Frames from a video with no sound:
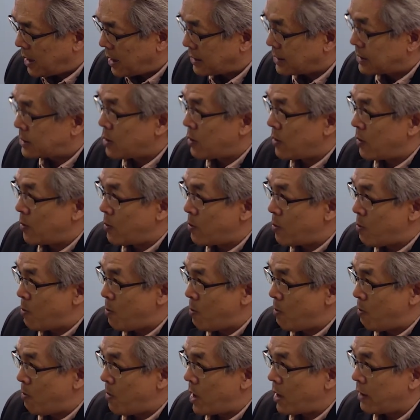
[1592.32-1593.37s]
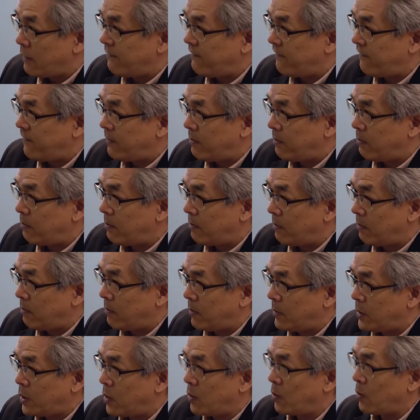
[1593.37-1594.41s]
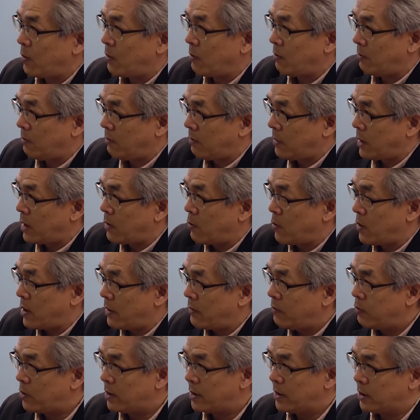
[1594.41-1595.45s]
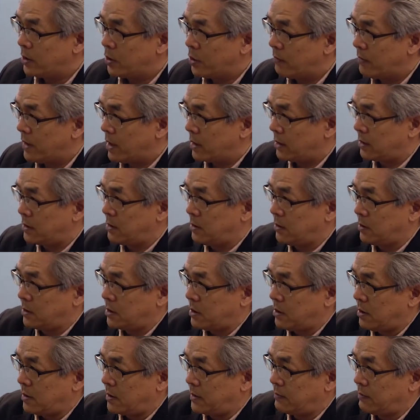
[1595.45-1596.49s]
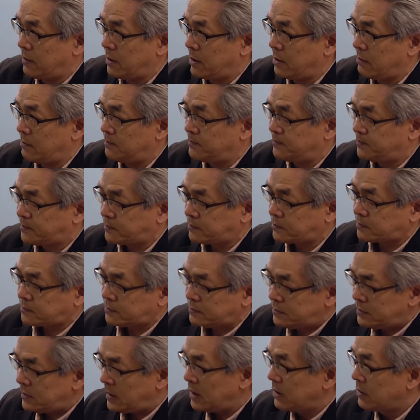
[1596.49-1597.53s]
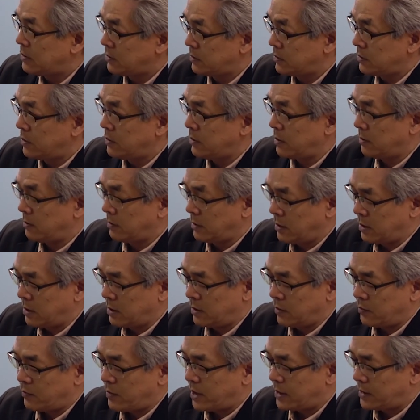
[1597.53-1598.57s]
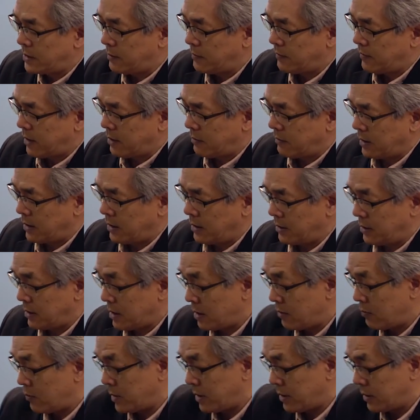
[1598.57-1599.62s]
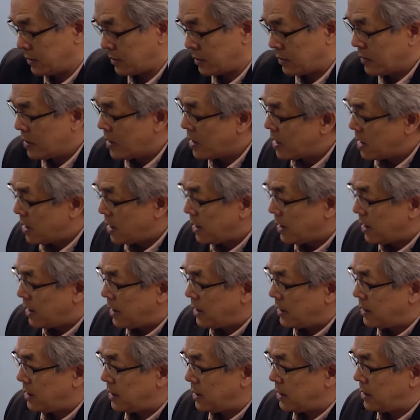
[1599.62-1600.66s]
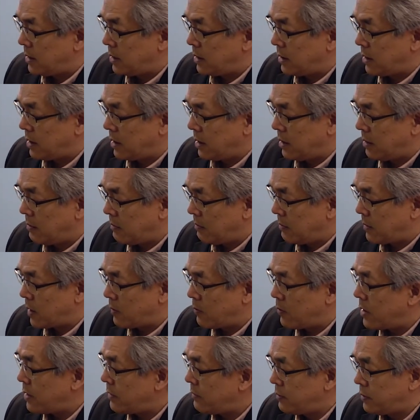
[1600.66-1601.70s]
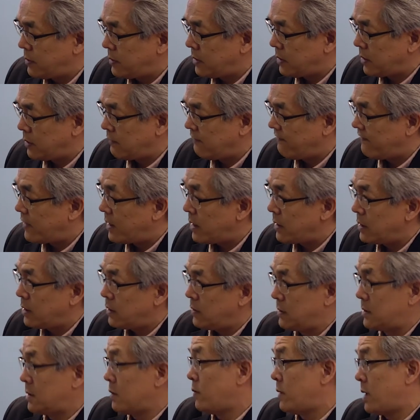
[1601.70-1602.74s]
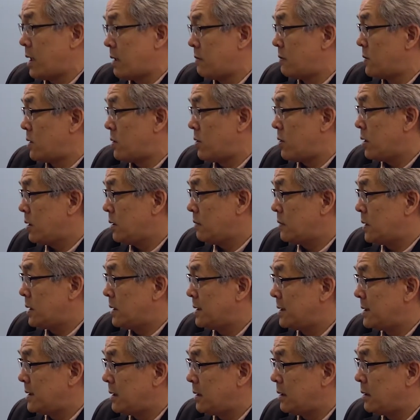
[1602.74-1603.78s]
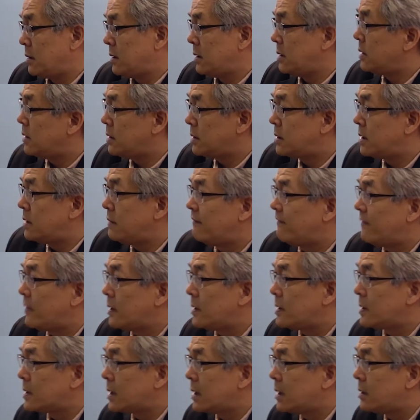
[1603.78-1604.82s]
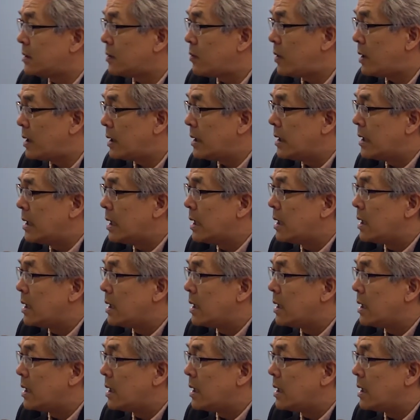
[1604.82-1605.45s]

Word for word: So my, you know, my wife wanted to go back to Charlottesville to uh, raise her family, and I wanted to go. And then um, my wife, you know, finally, so we have an argument, and she, and, and she finally said, "Toan,